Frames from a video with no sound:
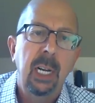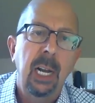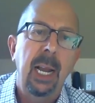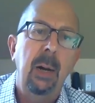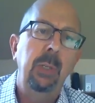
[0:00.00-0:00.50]

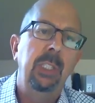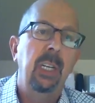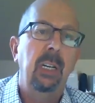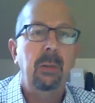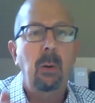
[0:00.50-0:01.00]
and we
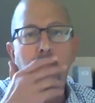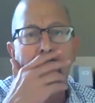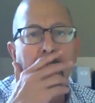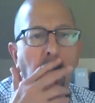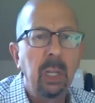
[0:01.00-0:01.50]
said,
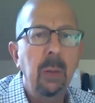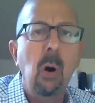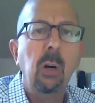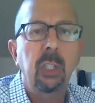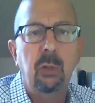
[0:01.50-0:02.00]
okay, what are the
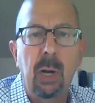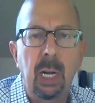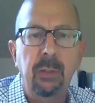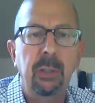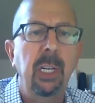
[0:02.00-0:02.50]
market
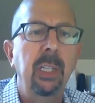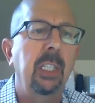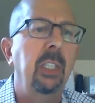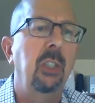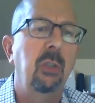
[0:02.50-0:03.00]
drivers and the
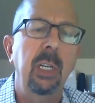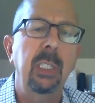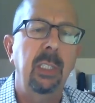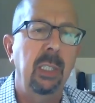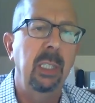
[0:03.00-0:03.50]

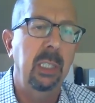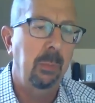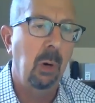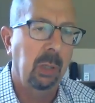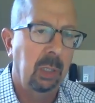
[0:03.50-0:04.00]
constraints in these
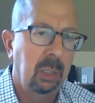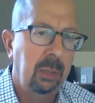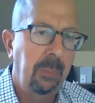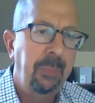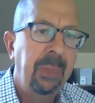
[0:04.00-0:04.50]
markets?
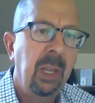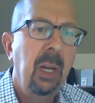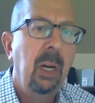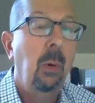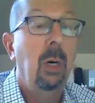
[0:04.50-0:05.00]

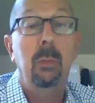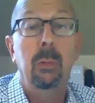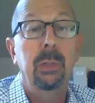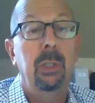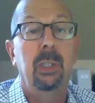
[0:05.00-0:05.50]
Well,
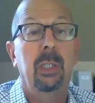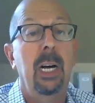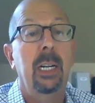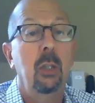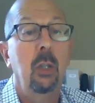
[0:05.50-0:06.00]
there's a
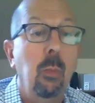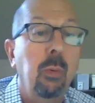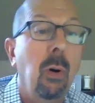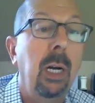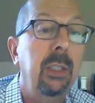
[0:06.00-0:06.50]
lot of
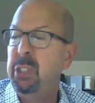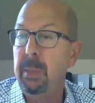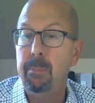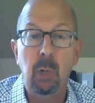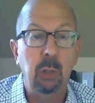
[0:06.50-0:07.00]
low-priced
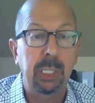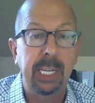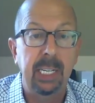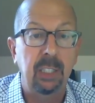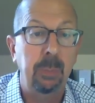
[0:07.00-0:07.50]
SIP
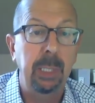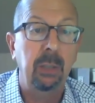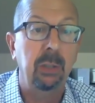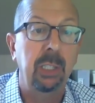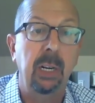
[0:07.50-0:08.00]
multicast
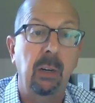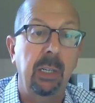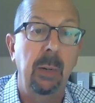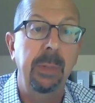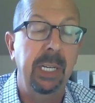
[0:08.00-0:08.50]
speakers that are
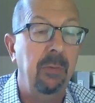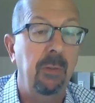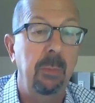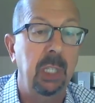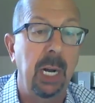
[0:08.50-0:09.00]
coming in
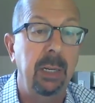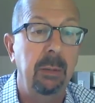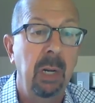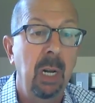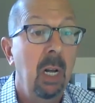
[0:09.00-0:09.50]
from China.
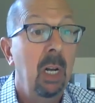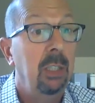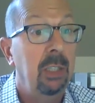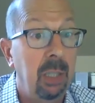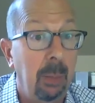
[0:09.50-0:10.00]

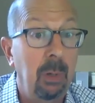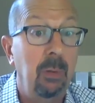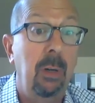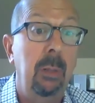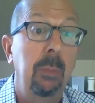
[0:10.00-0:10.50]
Some of
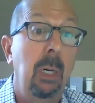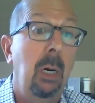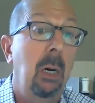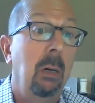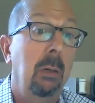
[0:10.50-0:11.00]
them
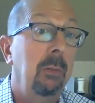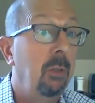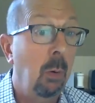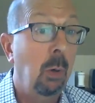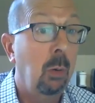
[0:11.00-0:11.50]
are of
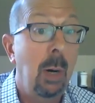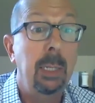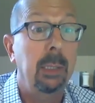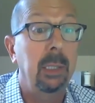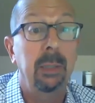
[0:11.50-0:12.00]
lower
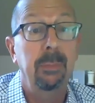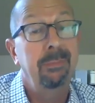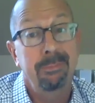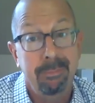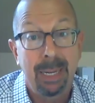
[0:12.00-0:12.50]
quality.
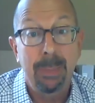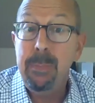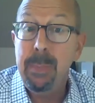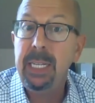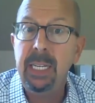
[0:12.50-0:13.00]
Maybe
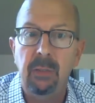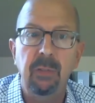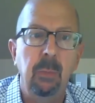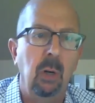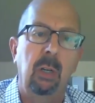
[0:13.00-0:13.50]
many of
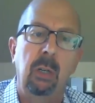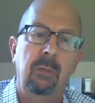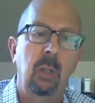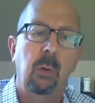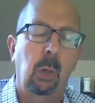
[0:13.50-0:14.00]
them are of
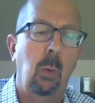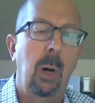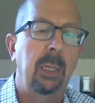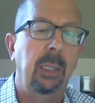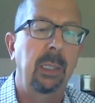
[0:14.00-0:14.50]
lower
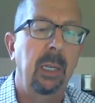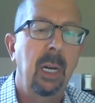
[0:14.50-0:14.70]
quality.